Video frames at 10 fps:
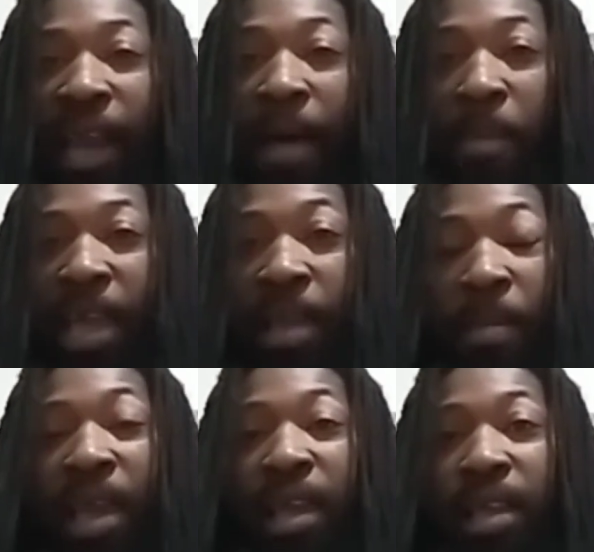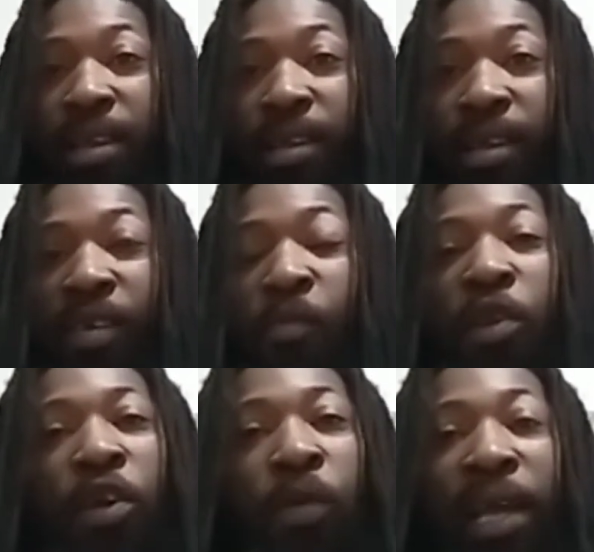are not man-made.
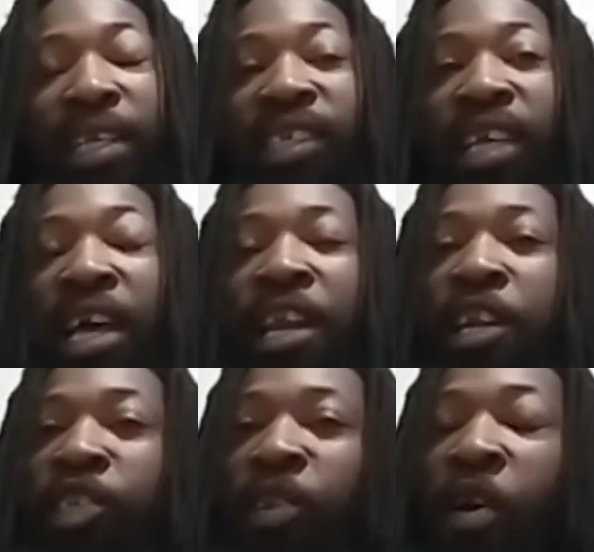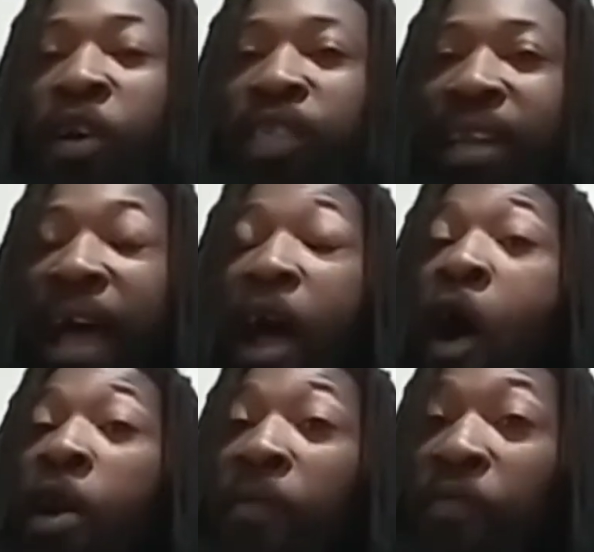We know that the sun and the stars are not
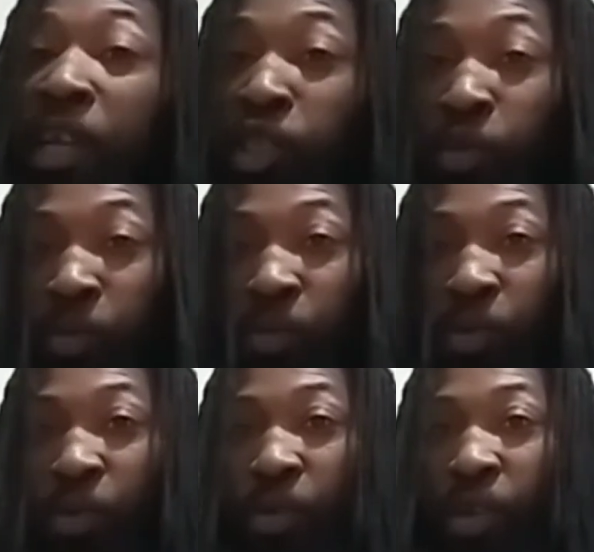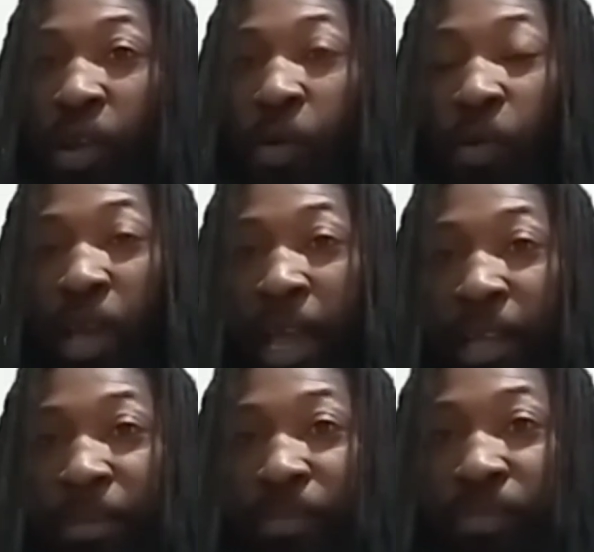artificial. Okay?